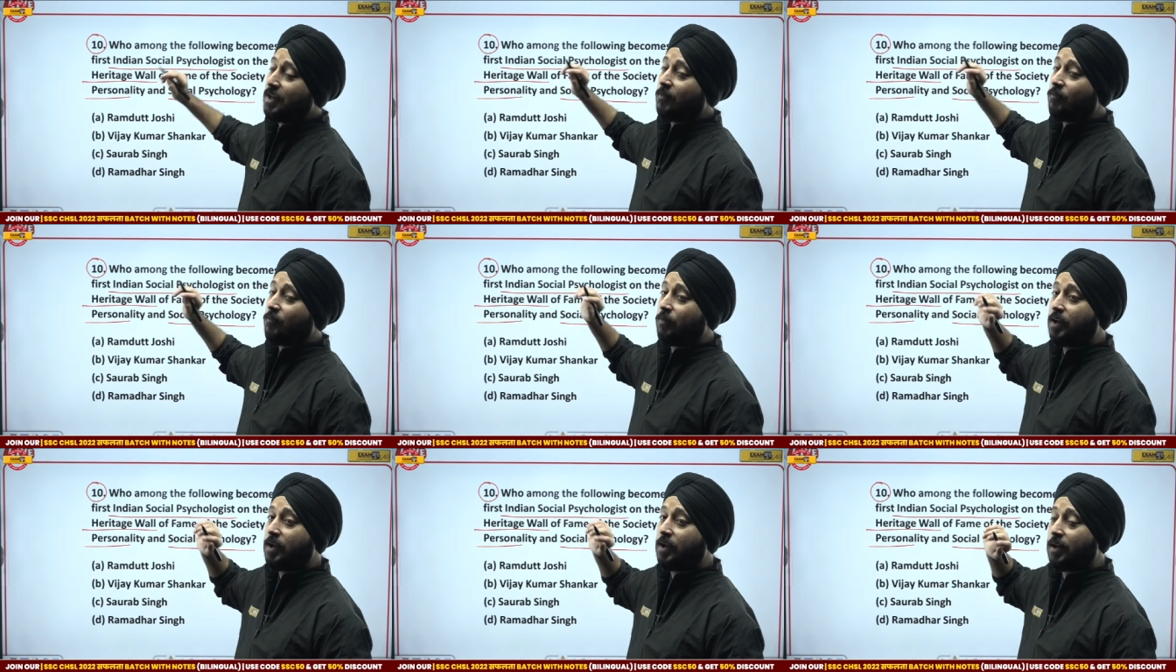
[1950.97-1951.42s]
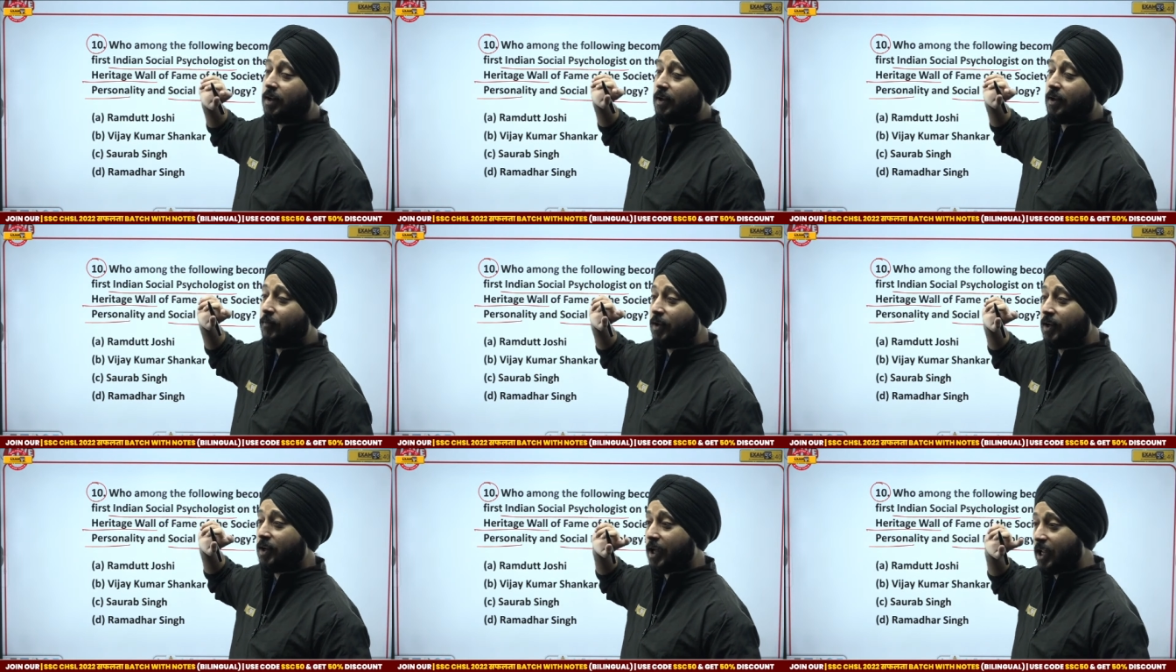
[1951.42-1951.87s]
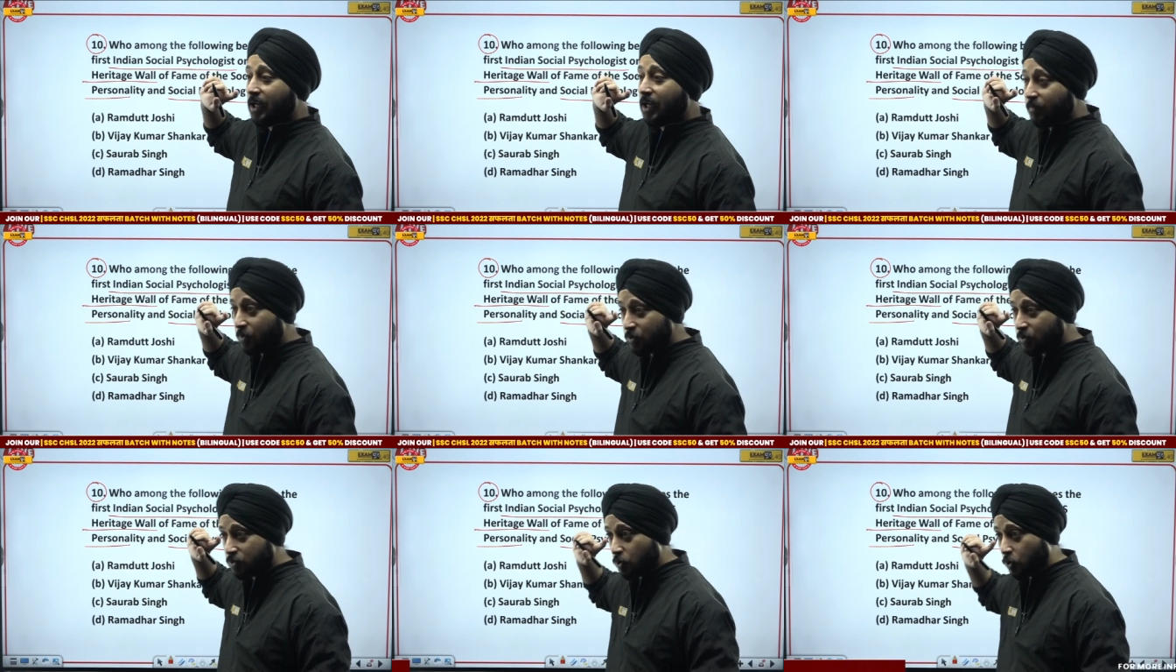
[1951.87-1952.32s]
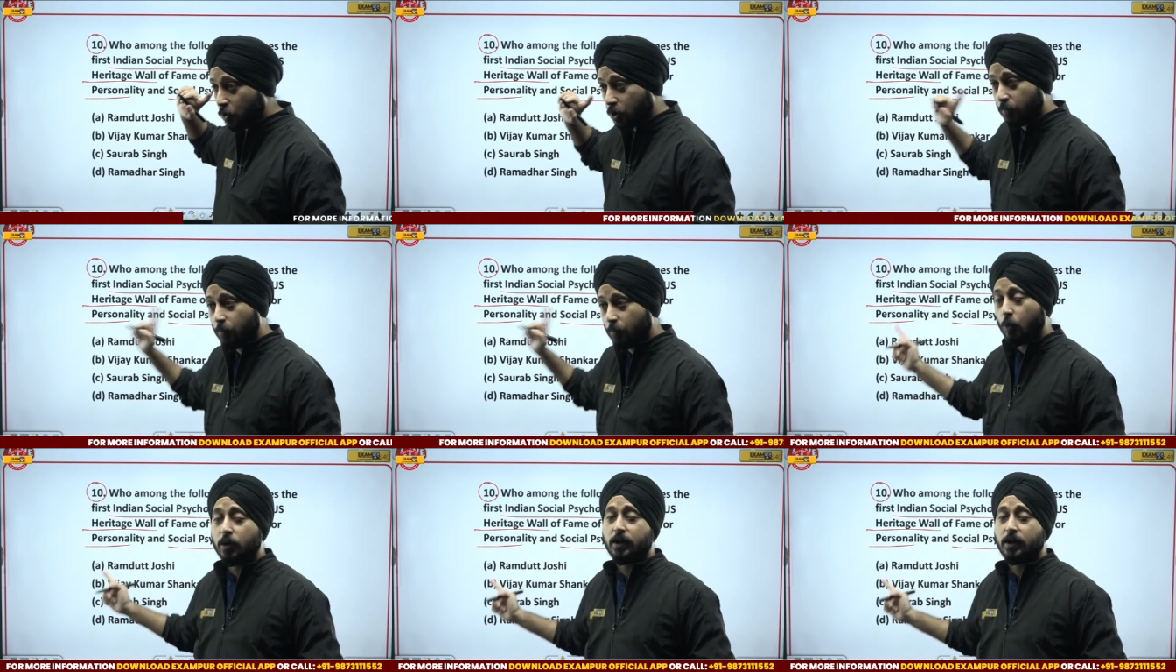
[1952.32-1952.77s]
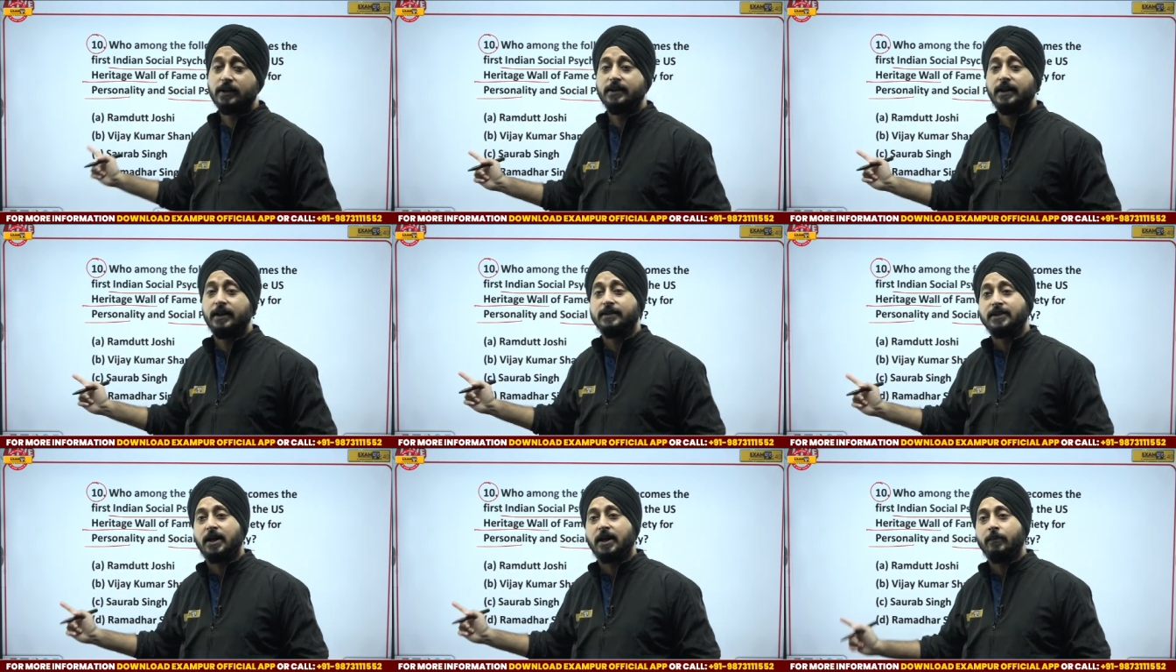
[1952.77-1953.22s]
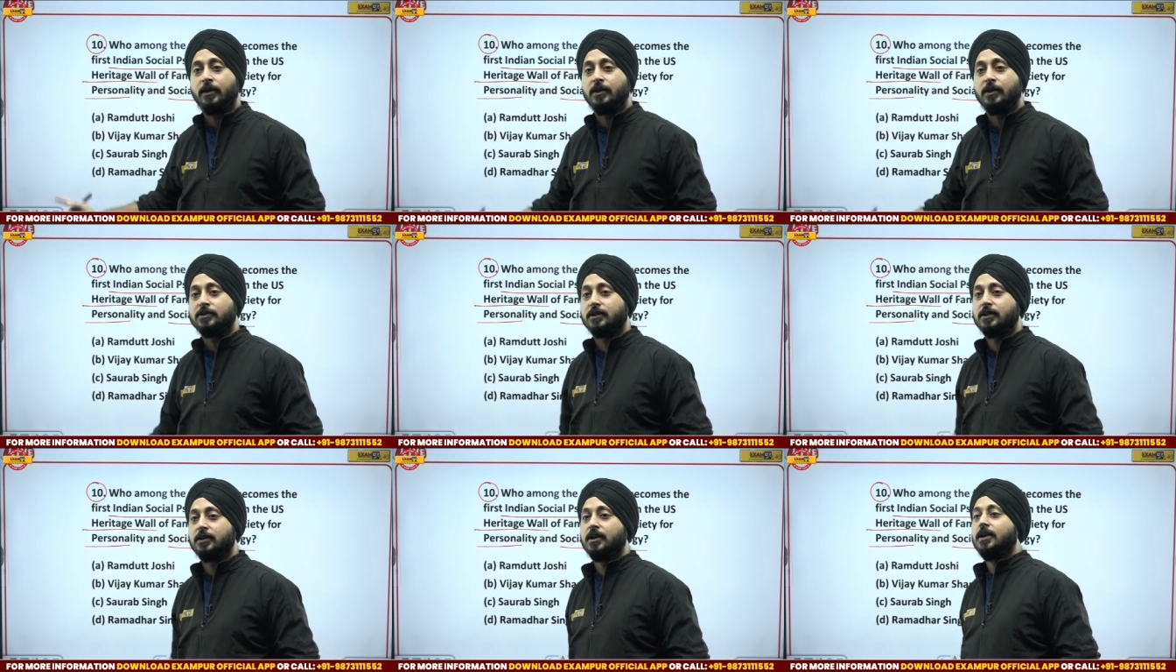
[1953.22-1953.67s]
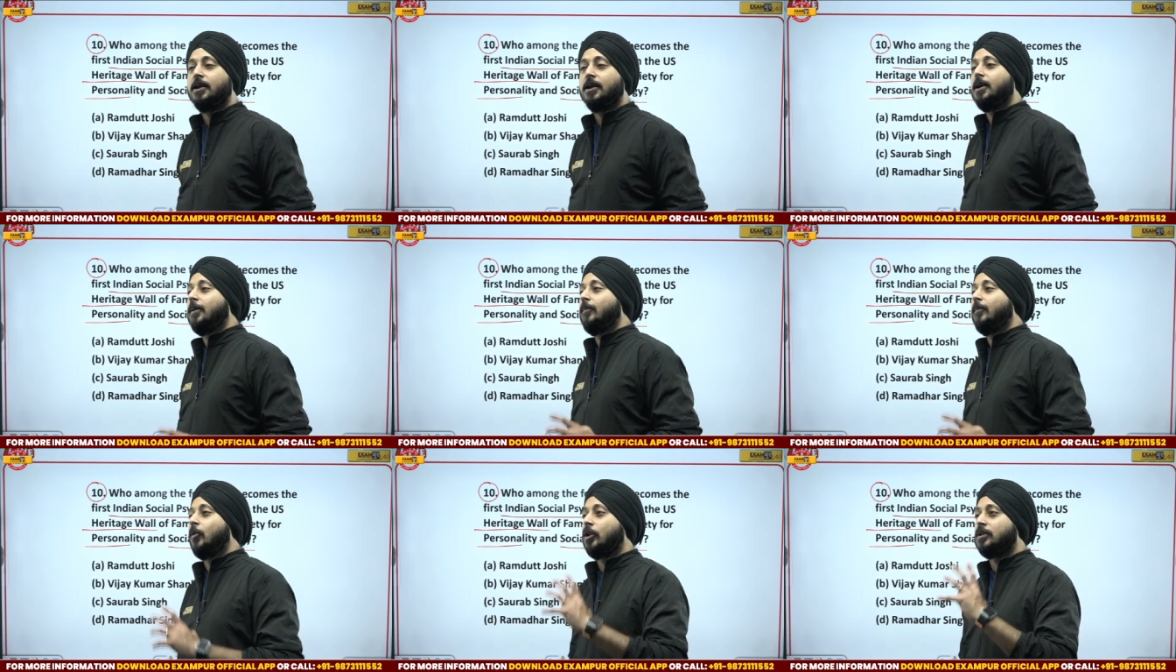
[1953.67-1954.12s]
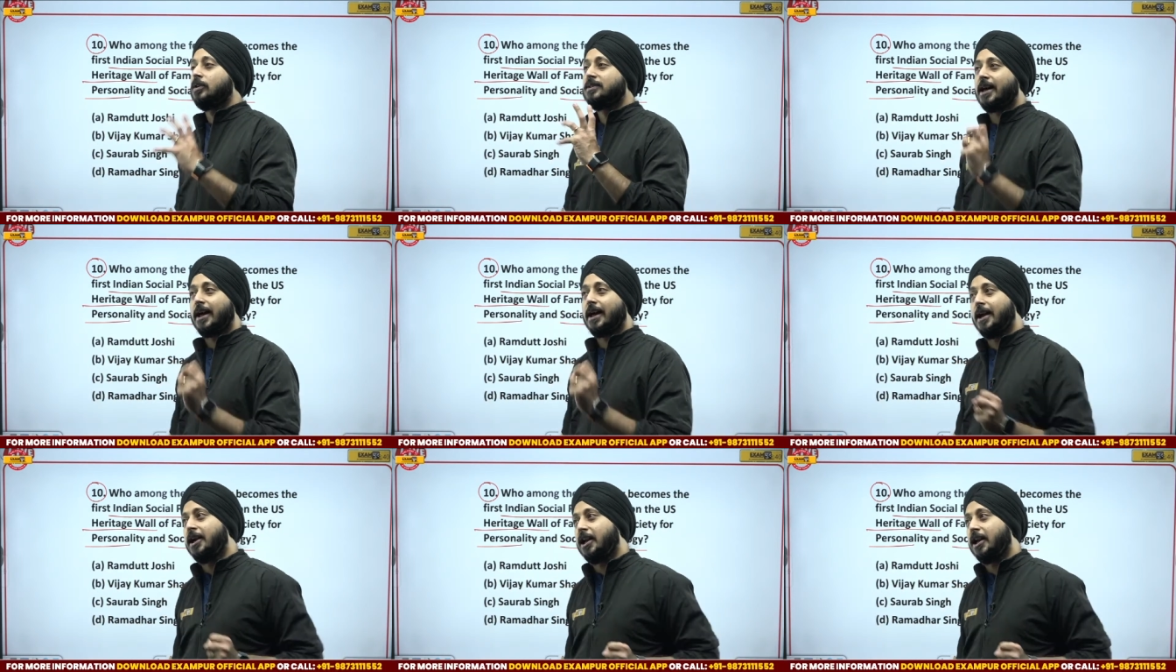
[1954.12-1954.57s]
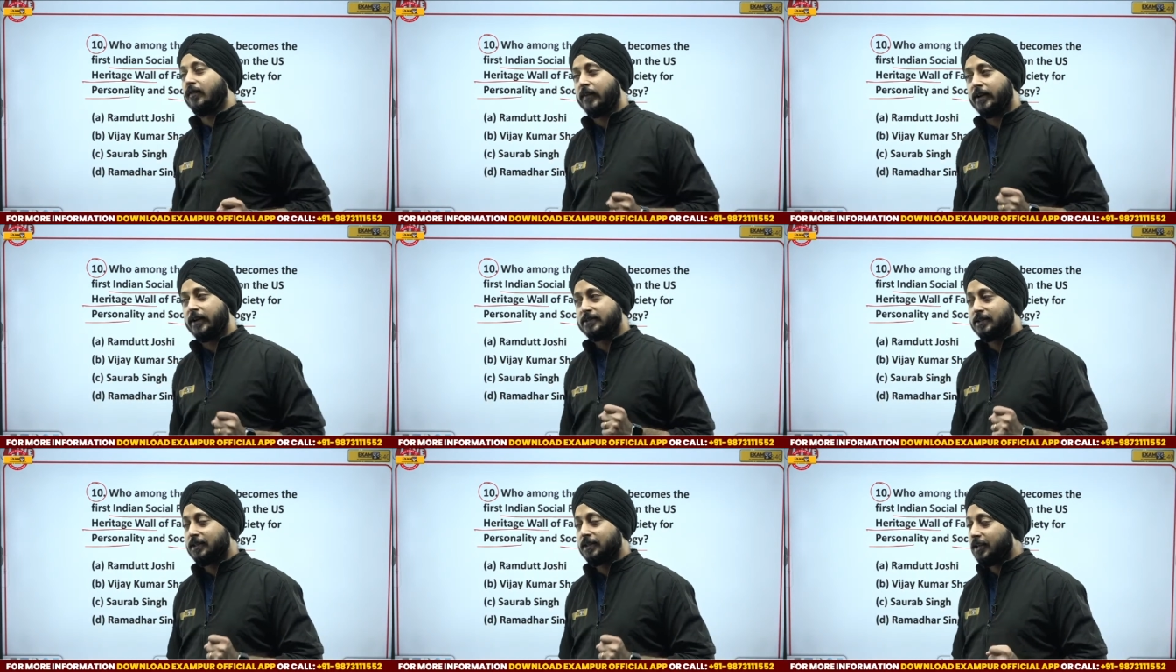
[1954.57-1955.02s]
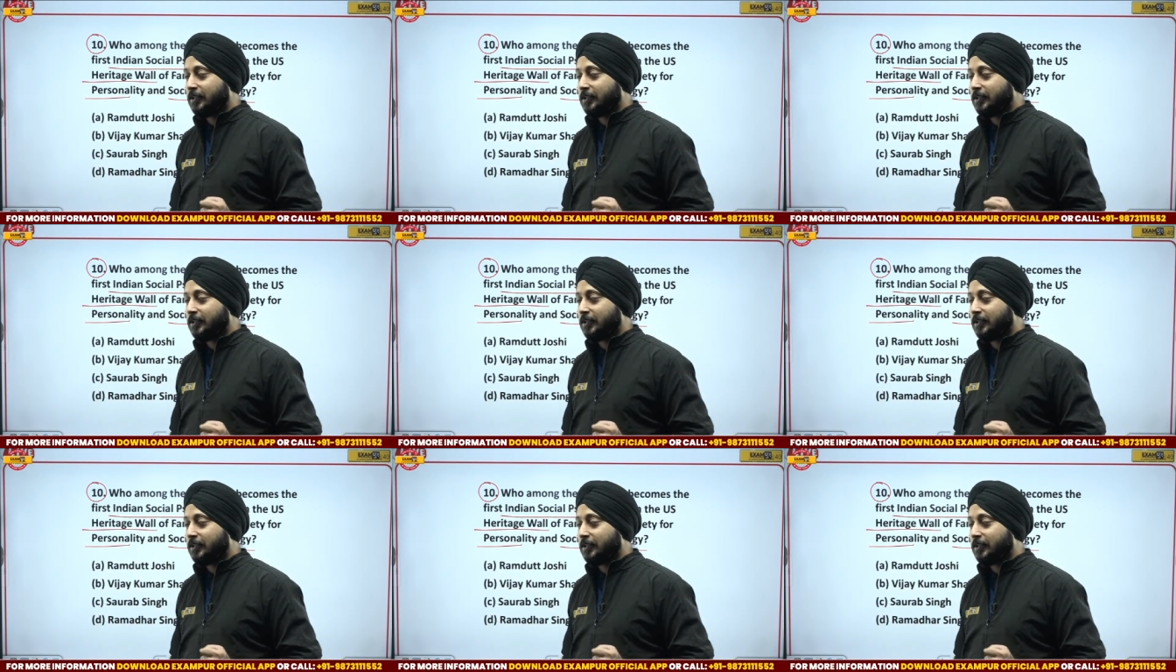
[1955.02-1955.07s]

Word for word: will will help you score more in the examination because current affairs.